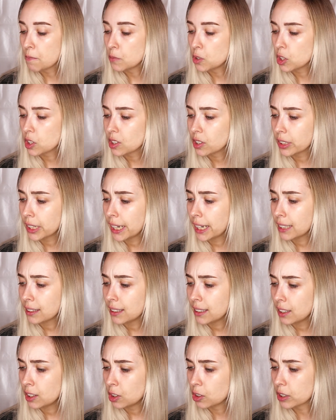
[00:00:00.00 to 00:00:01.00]
Just looking at
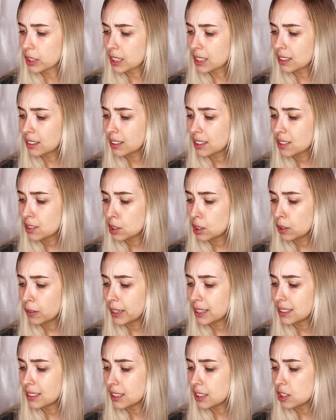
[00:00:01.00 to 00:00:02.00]
the ingredient list, though,
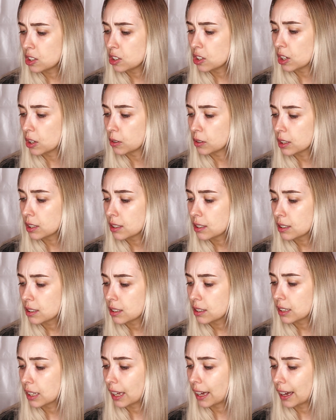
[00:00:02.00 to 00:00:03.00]
I did
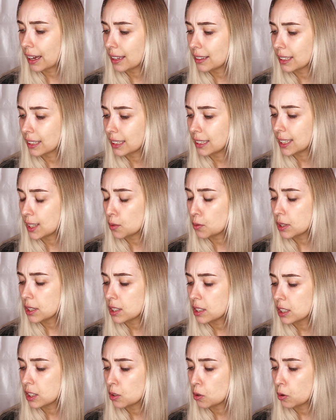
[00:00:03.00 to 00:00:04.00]
notice that the kiwi
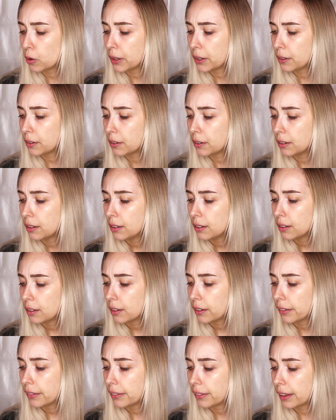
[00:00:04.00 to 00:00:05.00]
seed oil
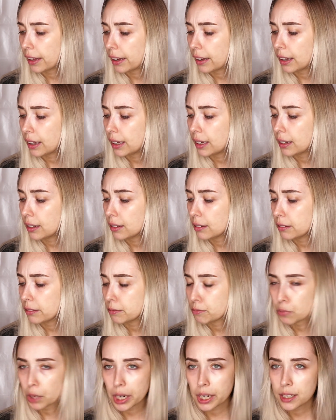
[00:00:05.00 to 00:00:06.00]
that it
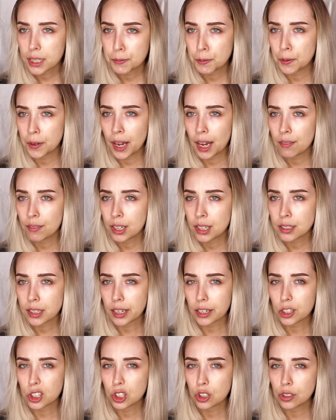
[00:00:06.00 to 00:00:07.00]
brags about having is
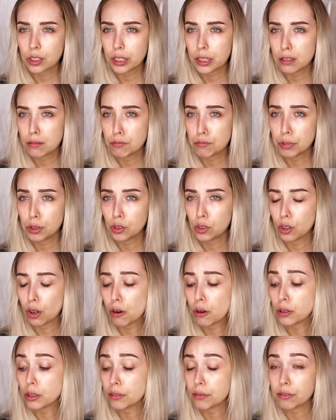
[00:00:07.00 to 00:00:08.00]
actually
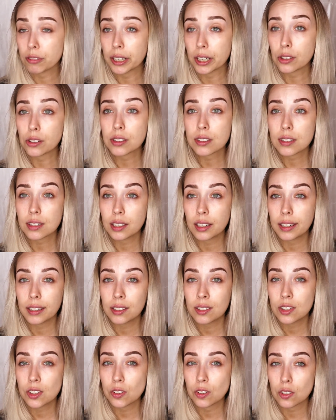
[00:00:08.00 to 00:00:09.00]
below the fragrance
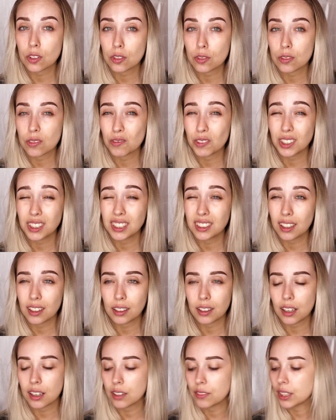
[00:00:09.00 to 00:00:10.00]
line, so there's really
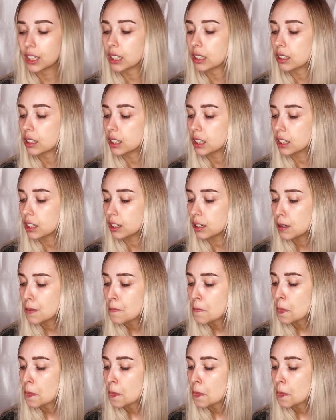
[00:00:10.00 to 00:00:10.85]
not a lot of it in here.